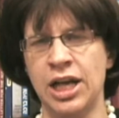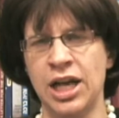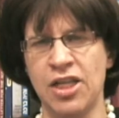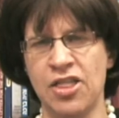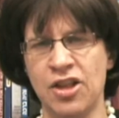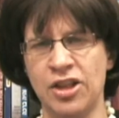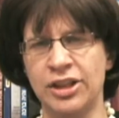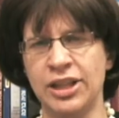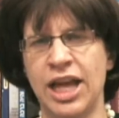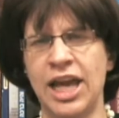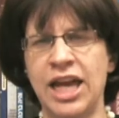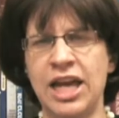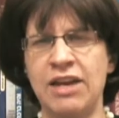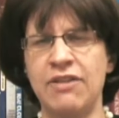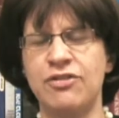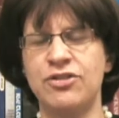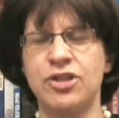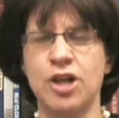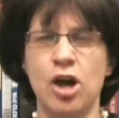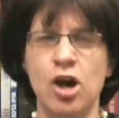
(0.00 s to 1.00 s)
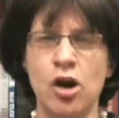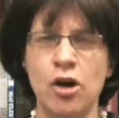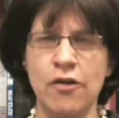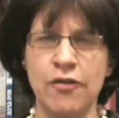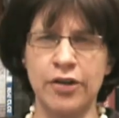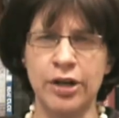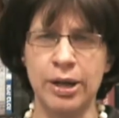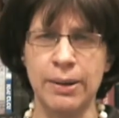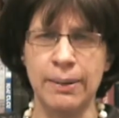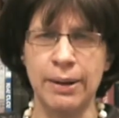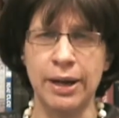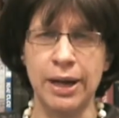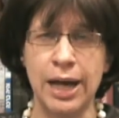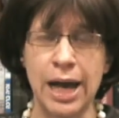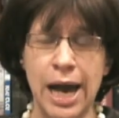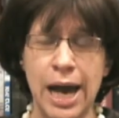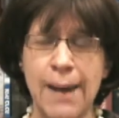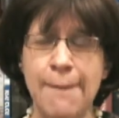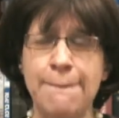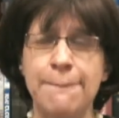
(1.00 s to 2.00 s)
The Lev Tov com
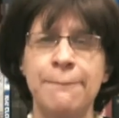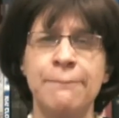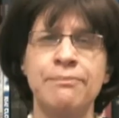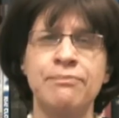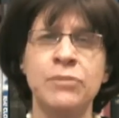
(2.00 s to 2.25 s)
com